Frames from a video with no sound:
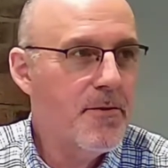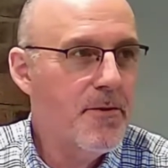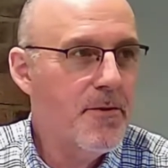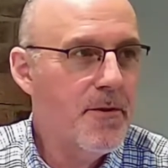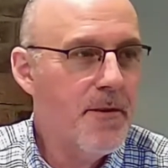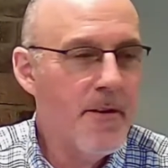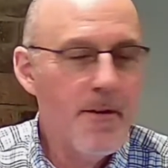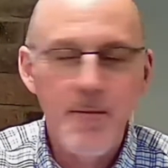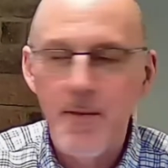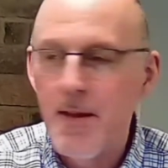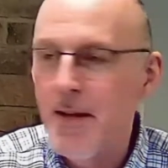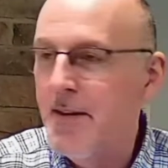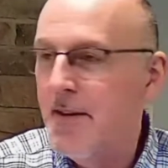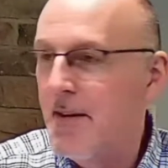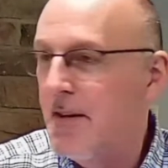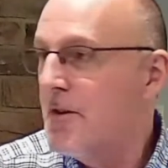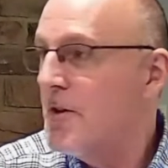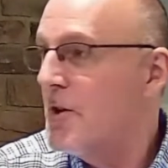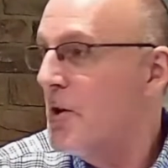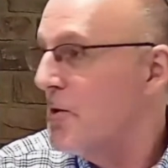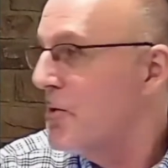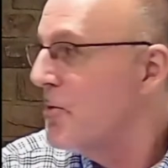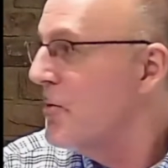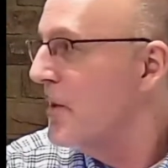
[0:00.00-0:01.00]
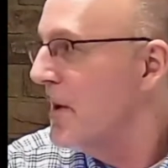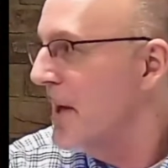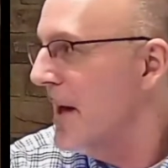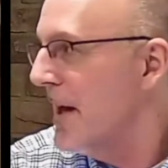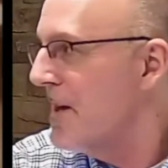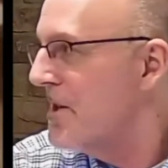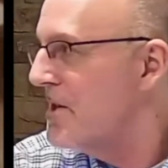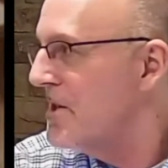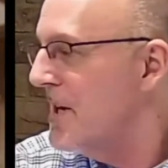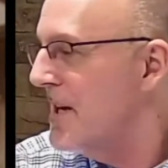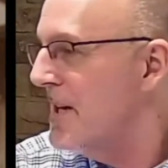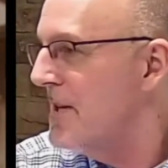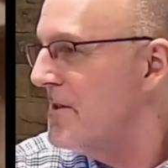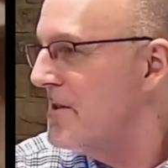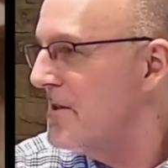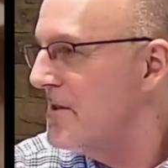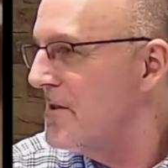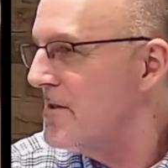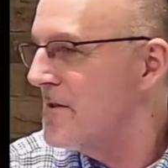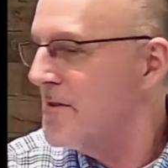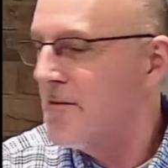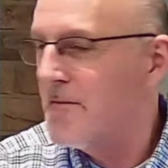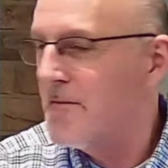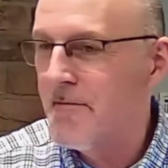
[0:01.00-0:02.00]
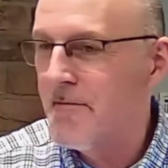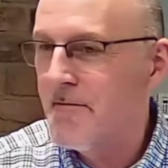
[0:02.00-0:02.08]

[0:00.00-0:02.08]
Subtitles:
You think they did go through a lot of changes.